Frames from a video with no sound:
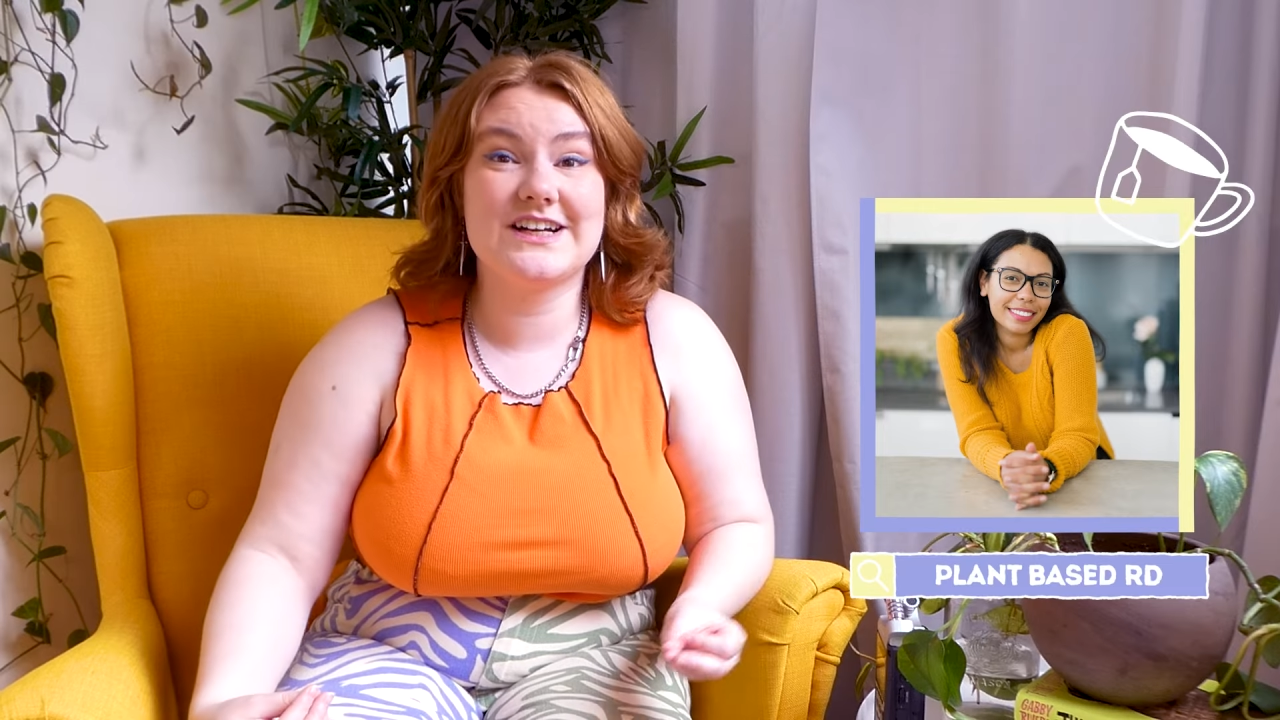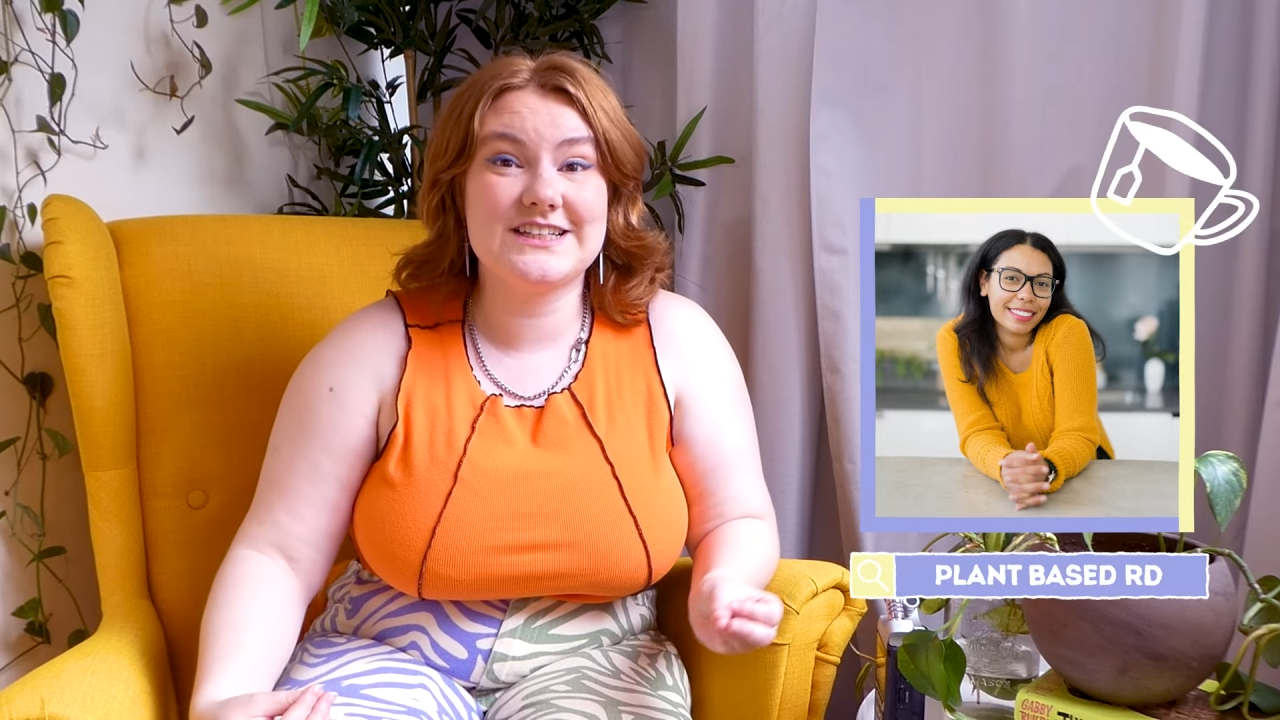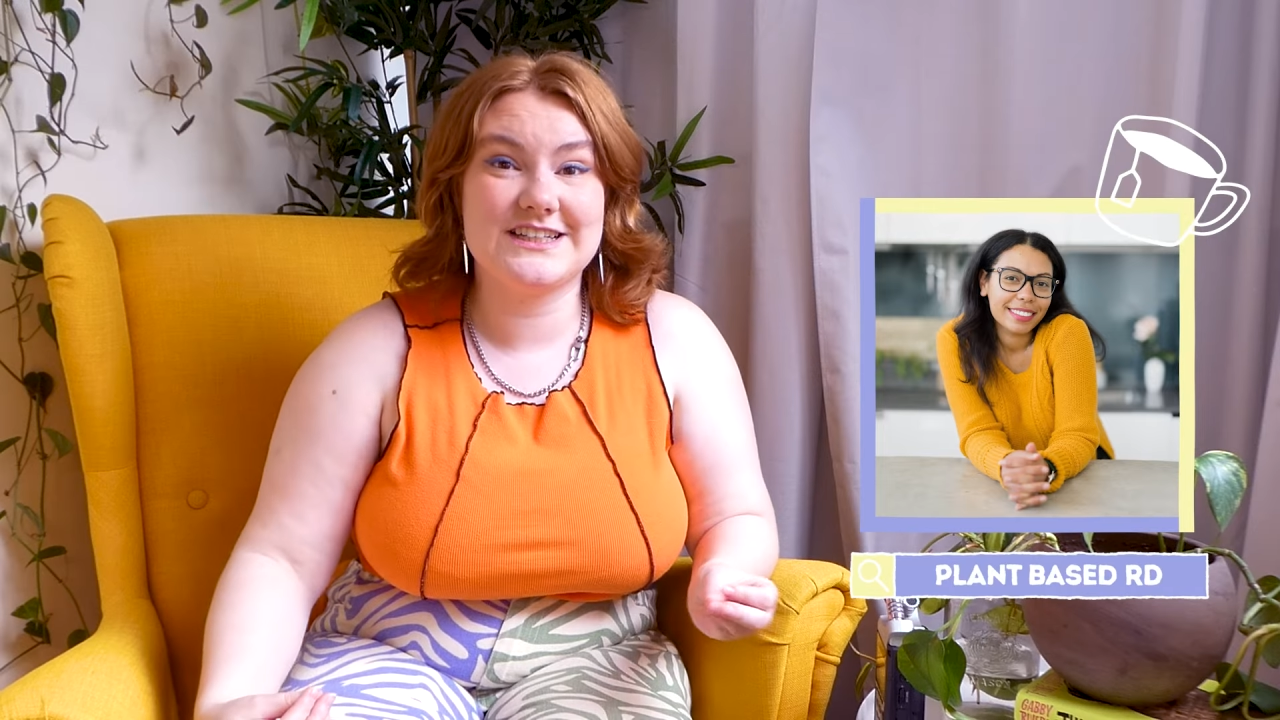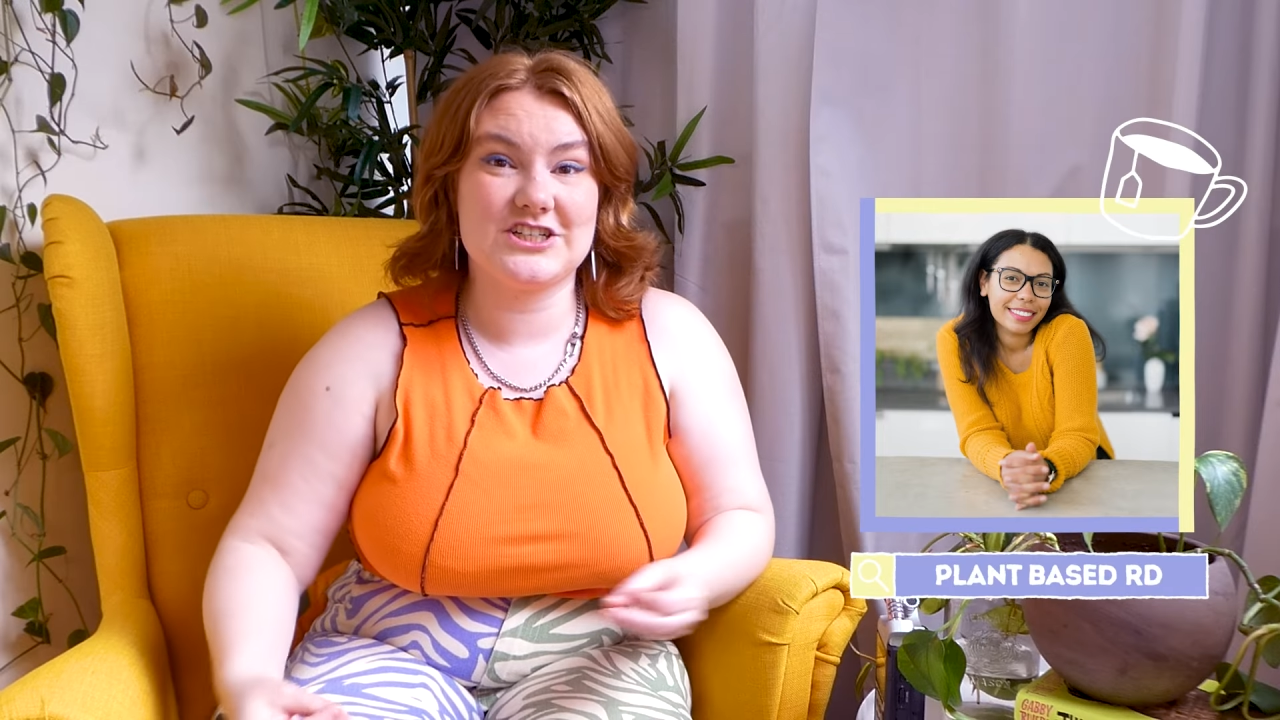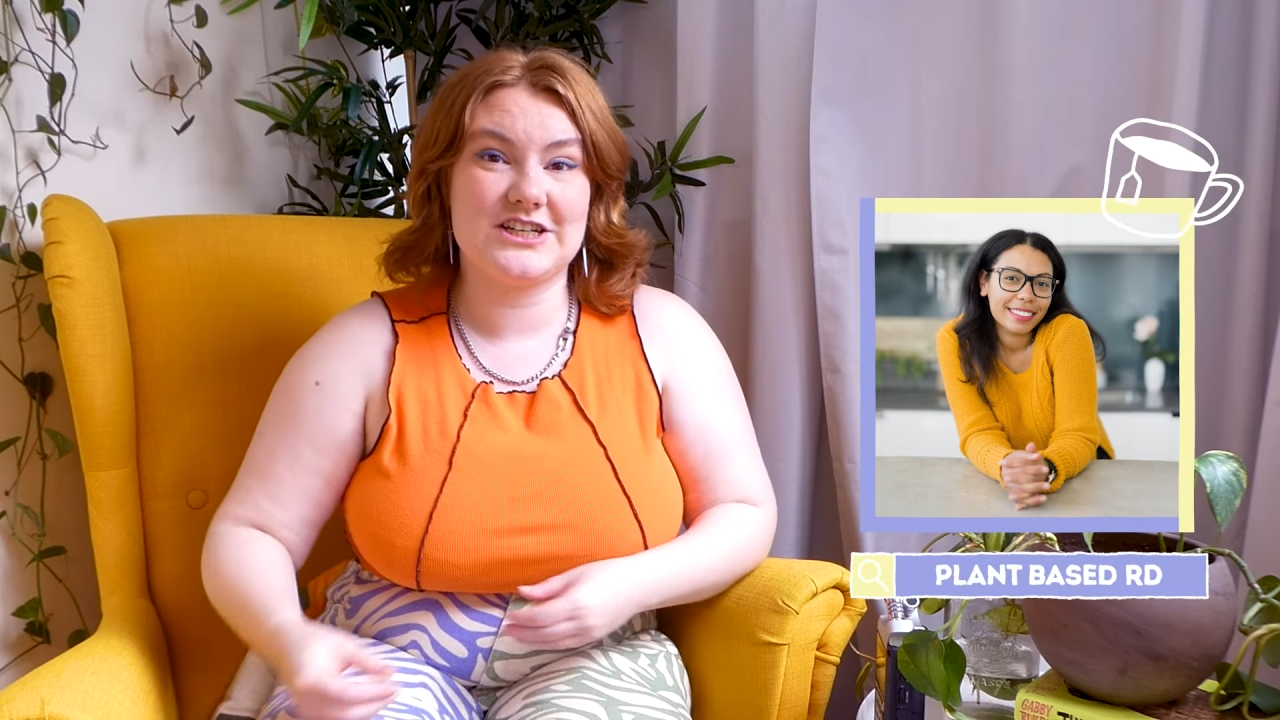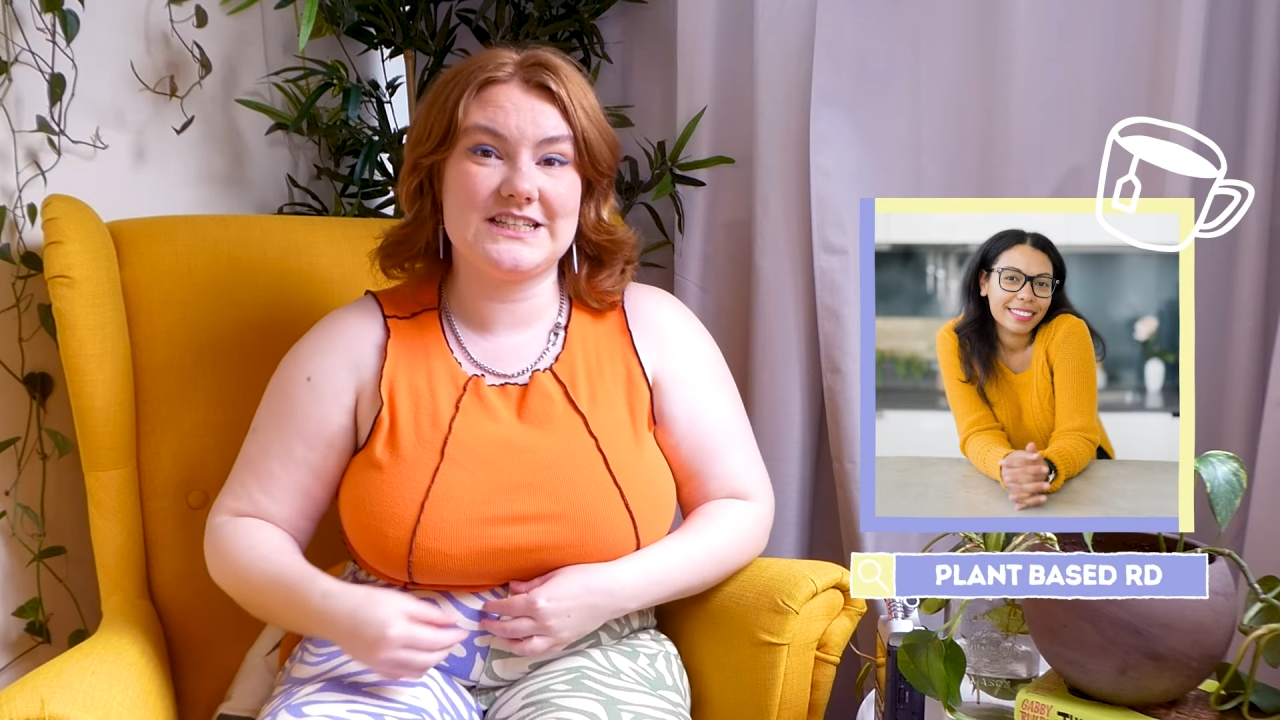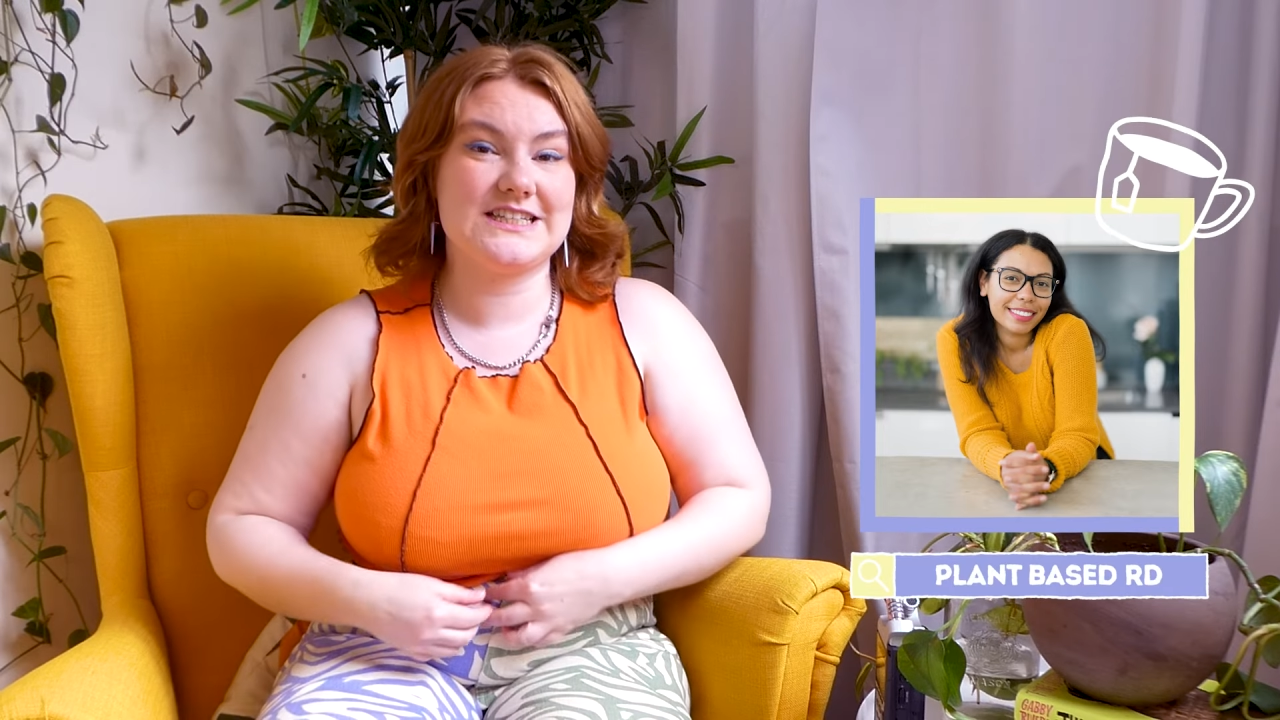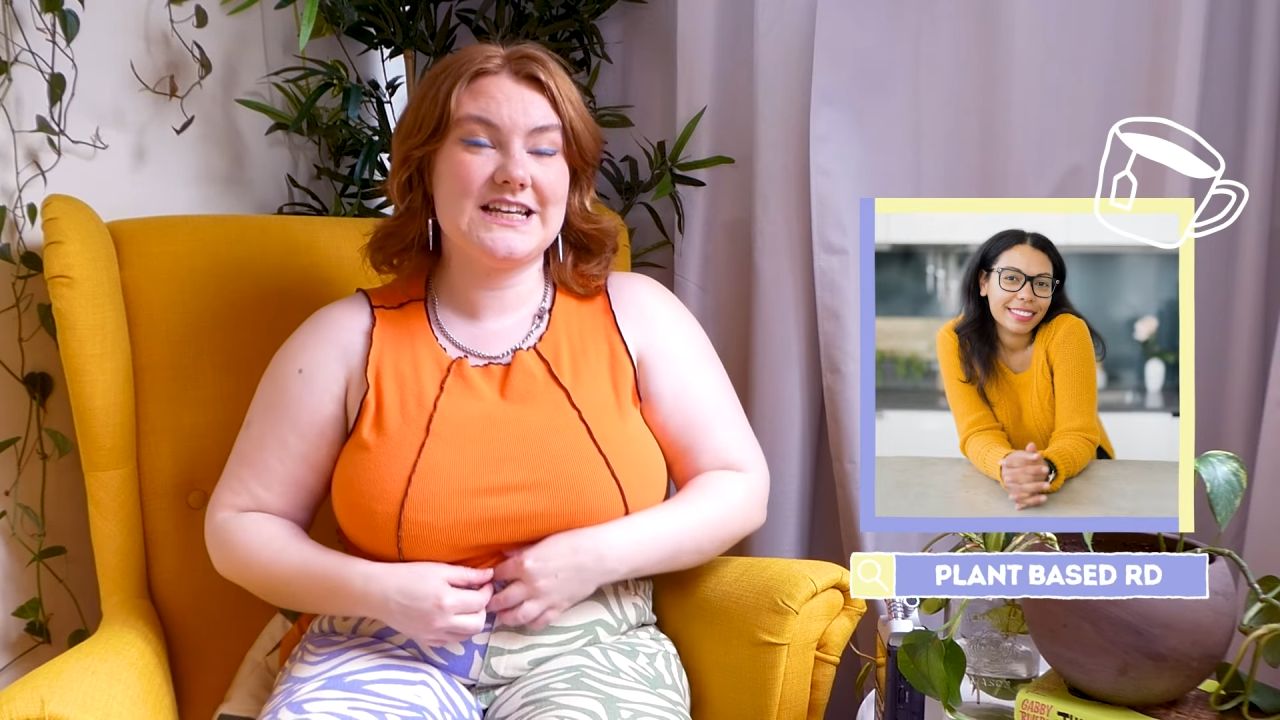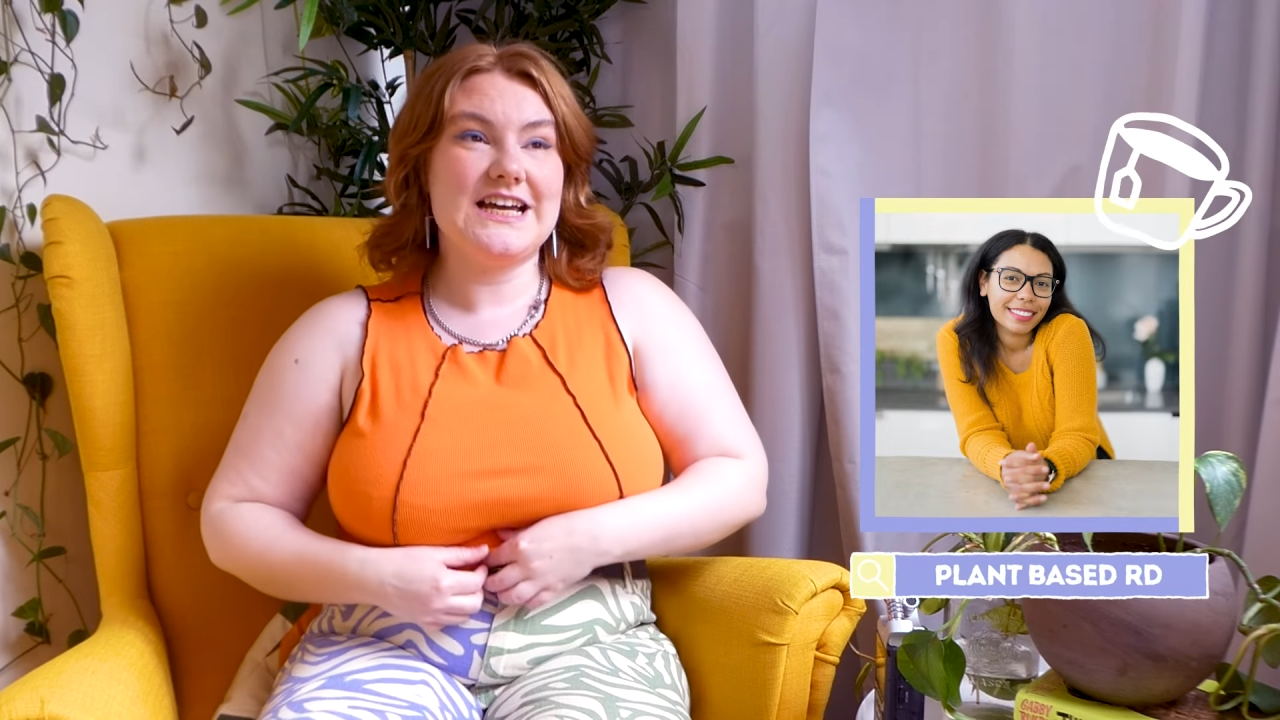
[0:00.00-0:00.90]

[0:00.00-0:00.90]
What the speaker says: delicious.